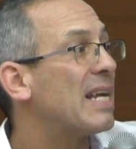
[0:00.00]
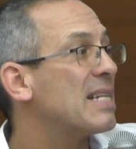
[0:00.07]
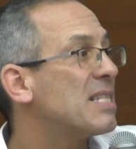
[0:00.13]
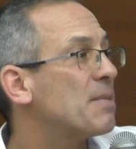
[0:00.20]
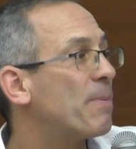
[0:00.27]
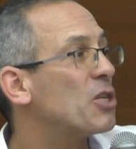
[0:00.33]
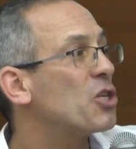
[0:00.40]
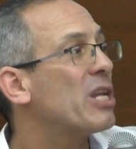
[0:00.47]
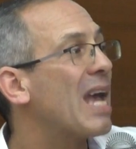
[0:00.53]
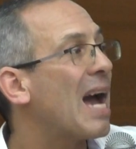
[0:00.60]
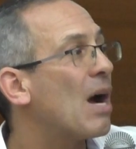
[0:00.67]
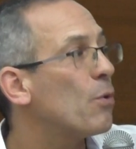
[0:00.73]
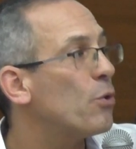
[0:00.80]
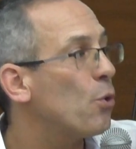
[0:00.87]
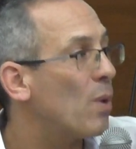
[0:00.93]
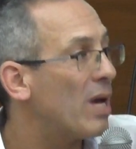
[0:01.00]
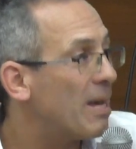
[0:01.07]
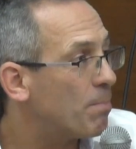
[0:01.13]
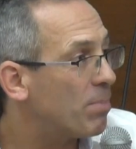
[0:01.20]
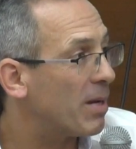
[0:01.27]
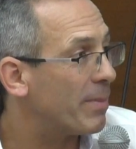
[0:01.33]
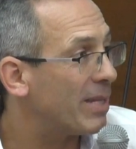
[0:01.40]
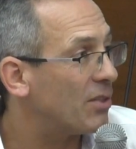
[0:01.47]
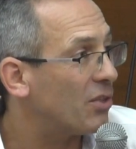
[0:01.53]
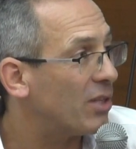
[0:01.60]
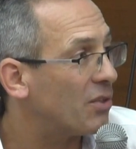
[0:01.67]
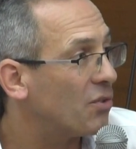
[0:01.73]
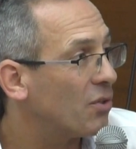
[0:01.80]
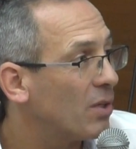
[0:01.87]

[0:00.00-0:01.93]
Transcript: and especially how you implement it.